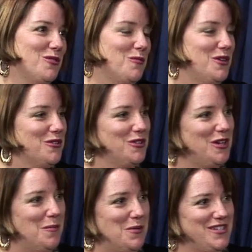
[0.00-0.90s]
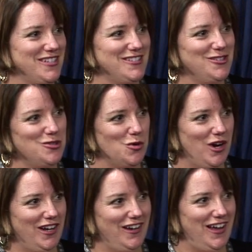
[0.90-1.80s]
it will be a good impetus to
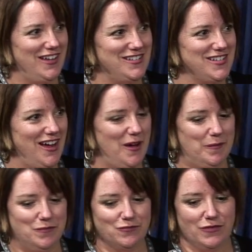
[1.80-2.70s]
join and,